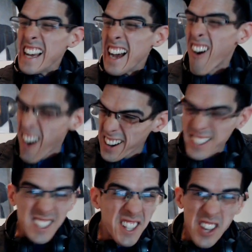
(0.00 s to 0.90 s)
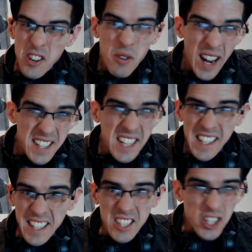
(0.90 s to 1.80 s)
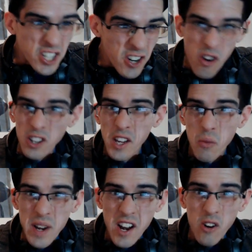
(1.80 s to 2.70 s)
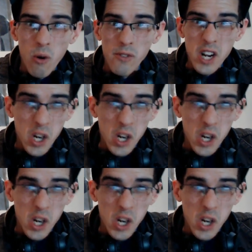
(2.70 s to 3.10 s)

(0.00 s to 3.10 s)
honestly, that you guys ain't getting shit on like we are over here.